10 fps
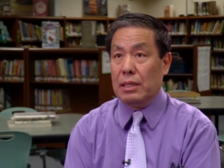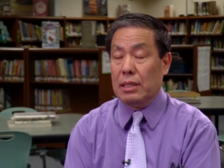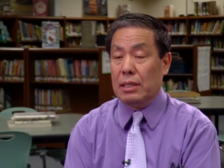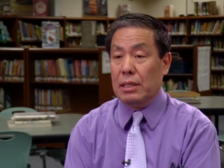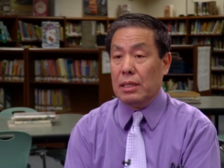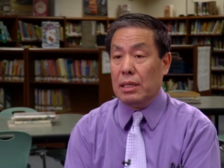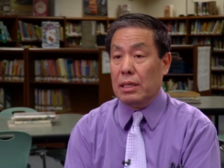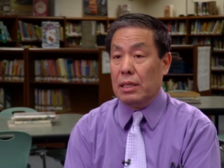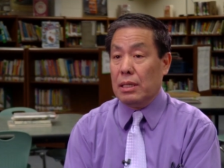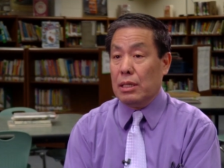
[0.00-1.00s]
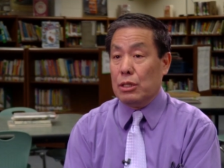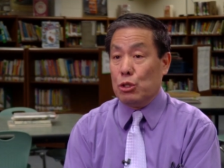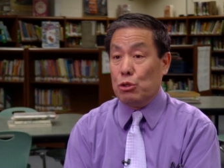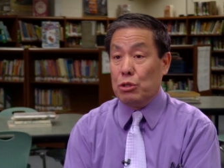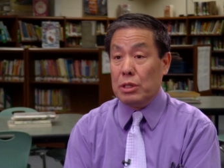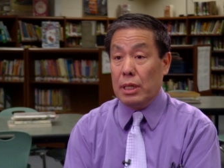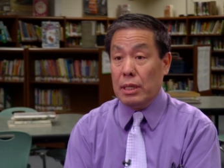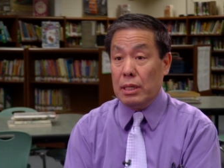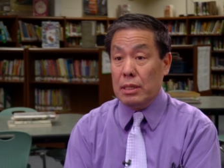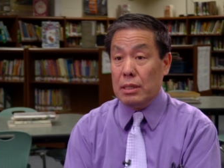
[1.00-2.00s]
the social
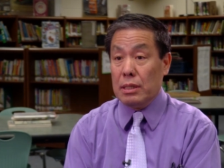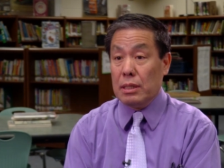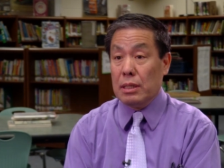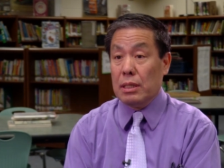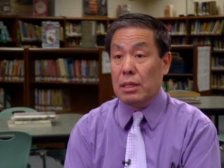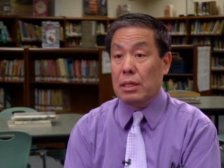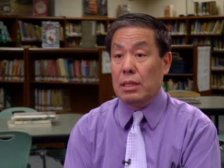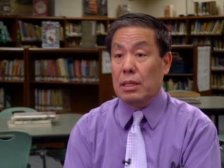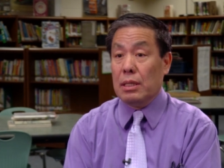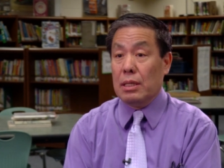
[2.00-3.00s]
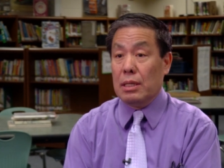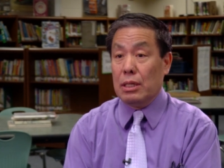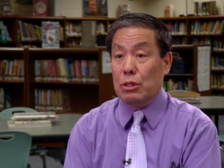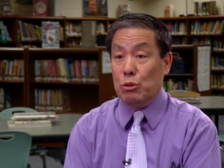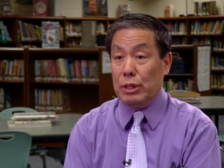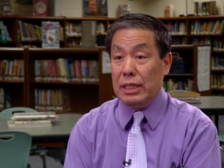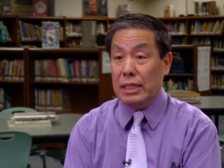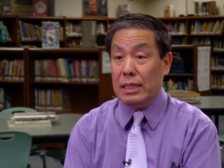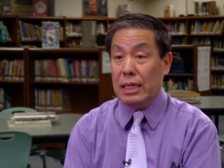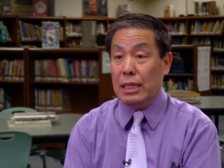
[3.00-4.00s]
studies,
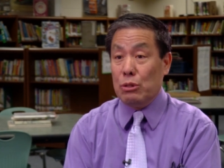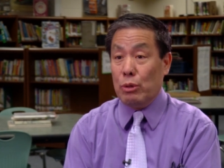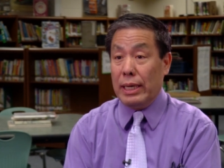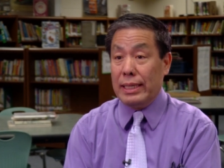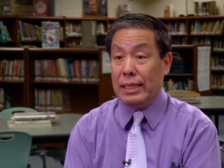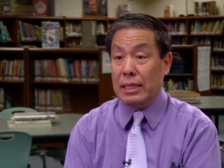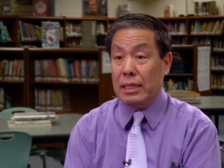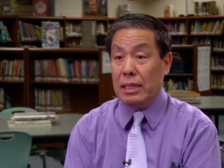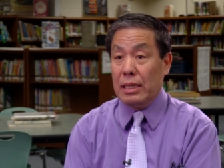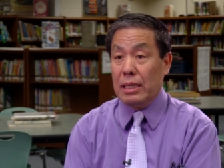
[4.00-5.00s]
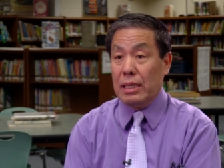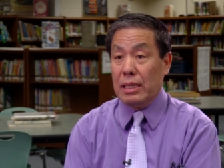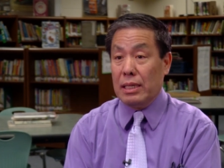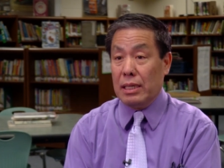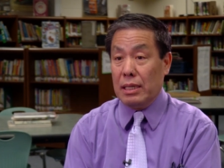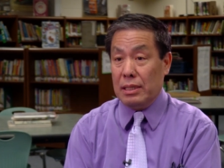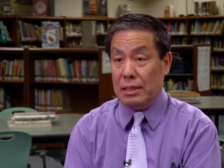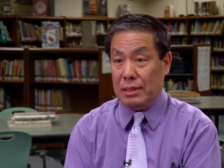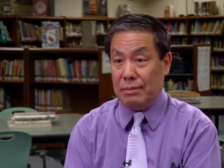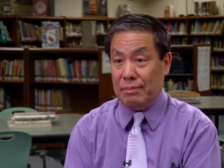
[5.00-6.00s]
reading and writing in English.